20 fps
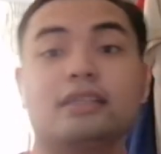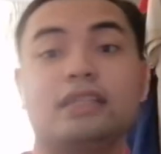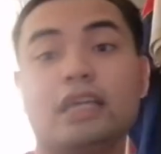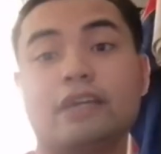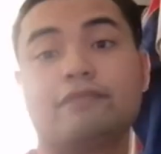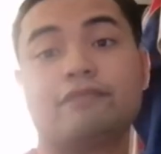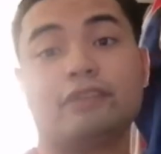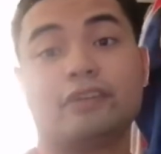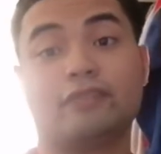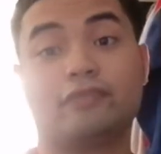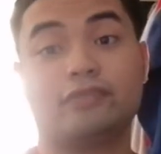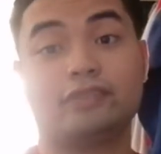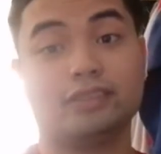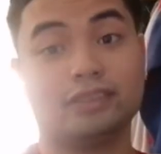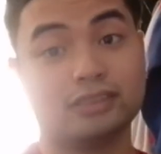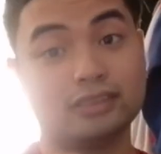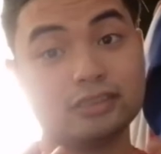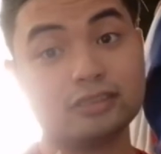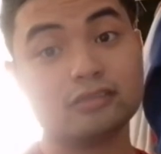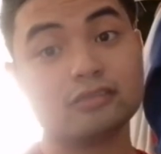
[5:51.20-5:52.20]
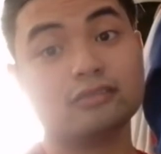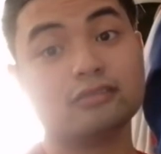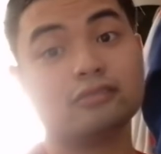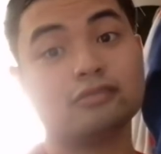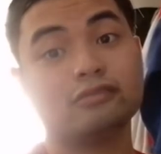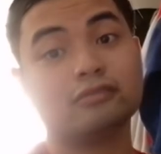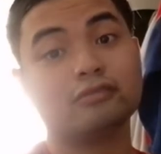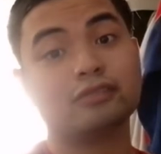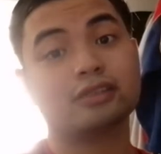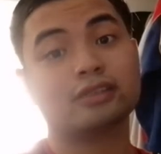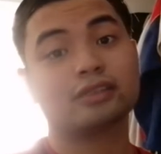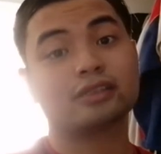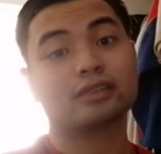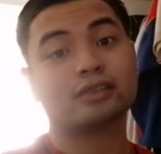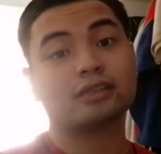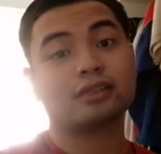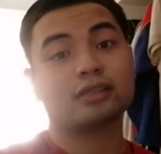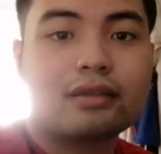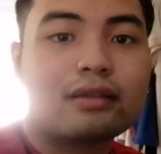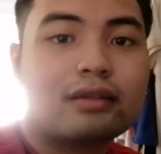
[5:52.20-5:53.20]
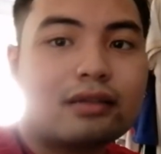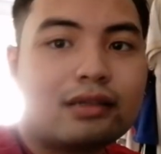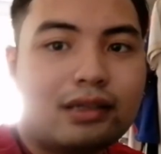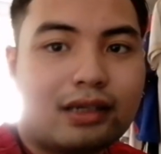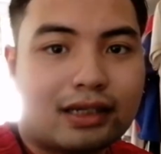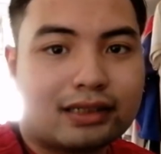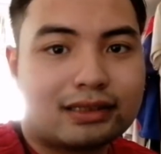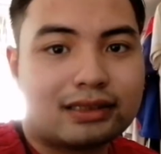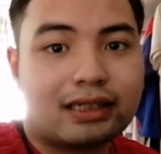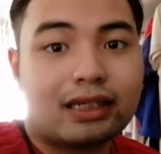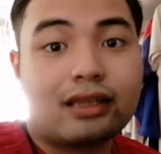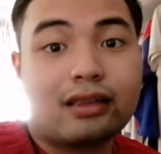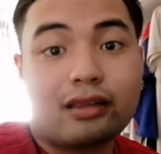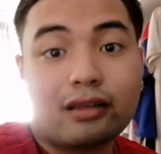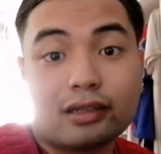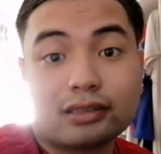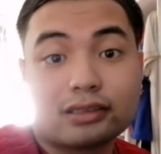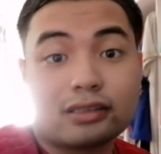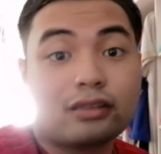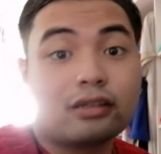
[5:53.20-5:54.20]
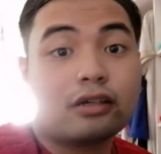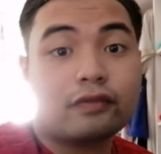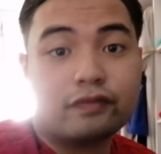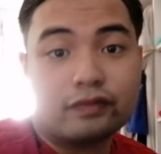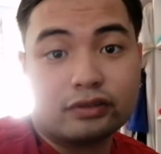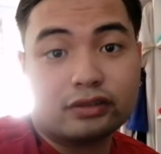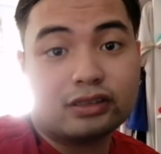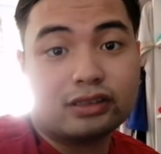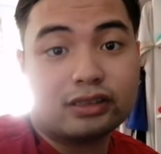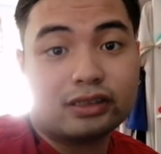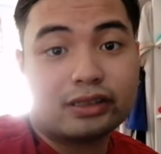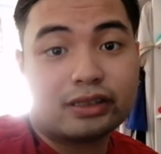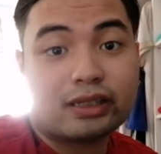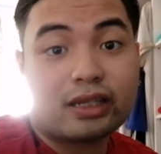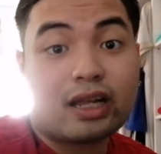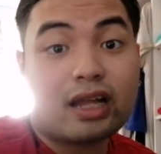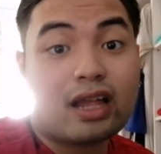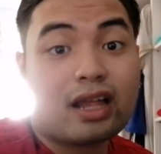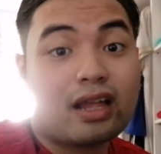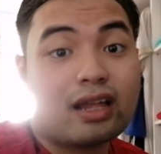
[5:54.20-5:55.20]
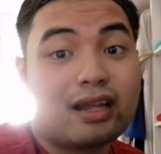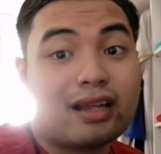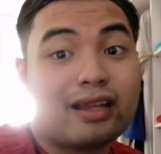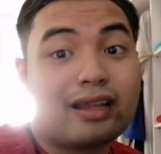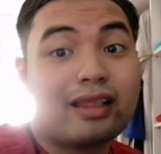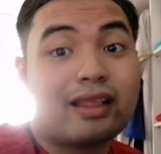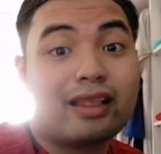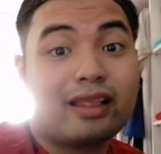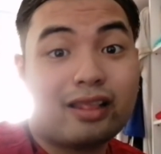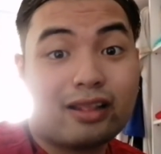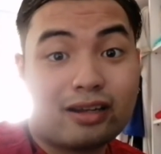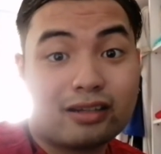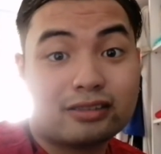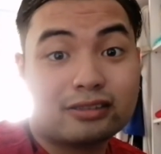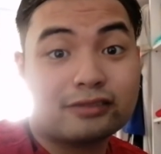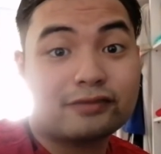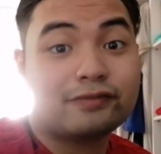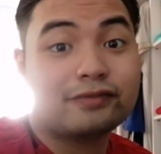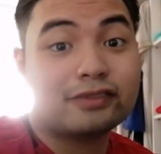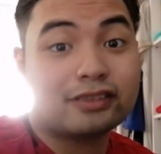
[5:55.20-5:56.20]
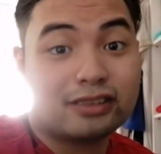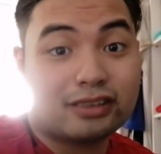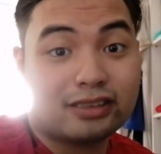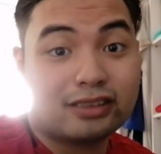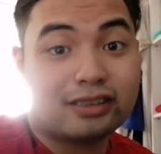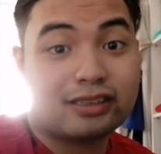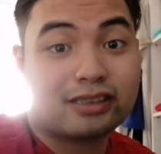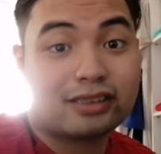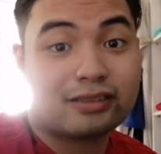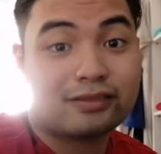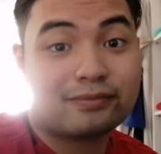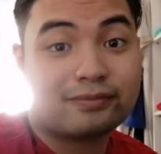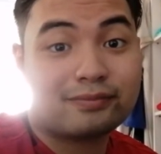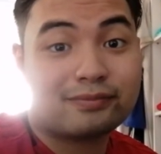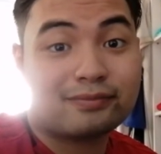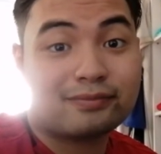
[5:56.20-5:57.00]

Day 52. Yes, I lost a lot of footage. A lot of footage.